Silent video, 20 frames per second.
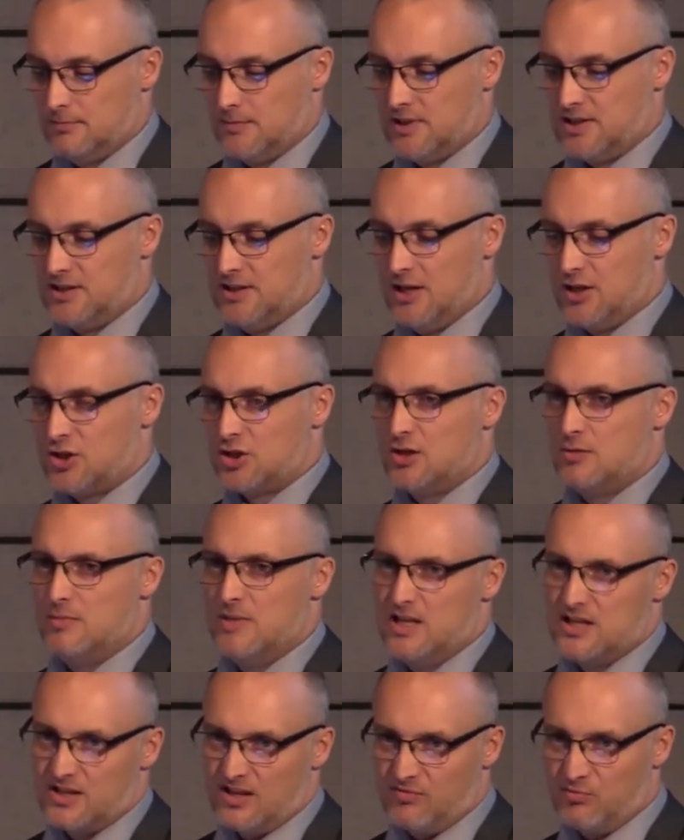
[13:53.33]
Extinction
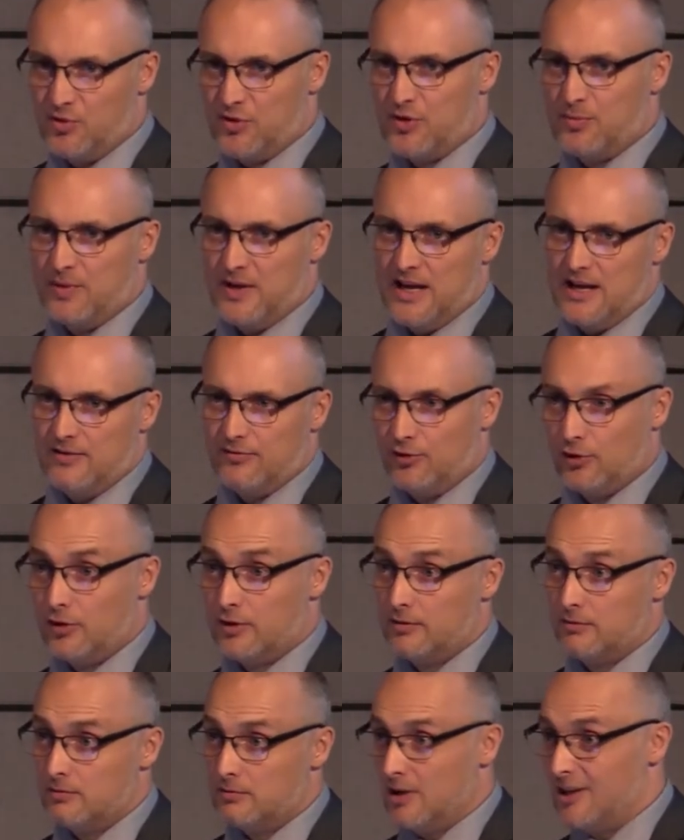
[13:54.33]
means I put the behavior
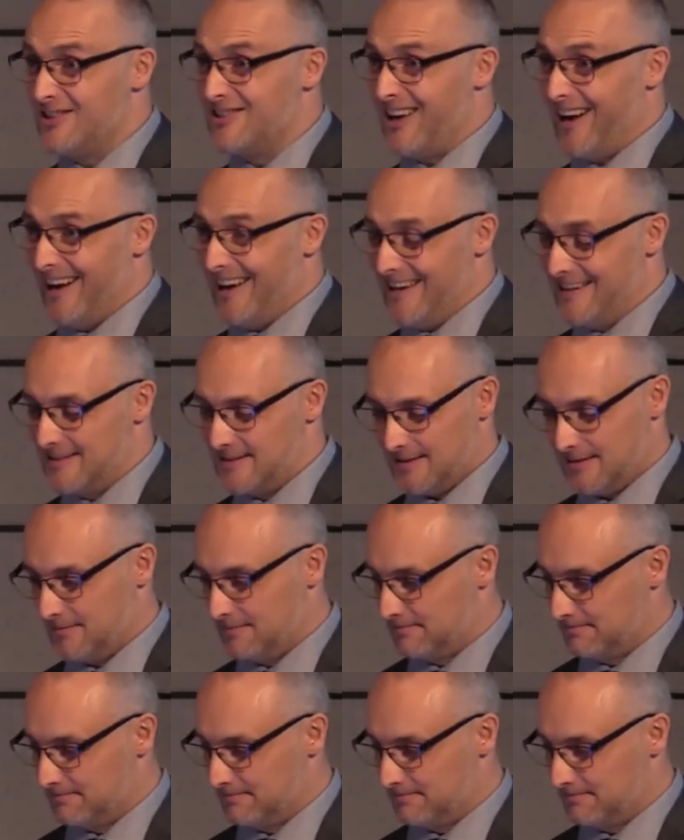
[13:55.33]
on a diet.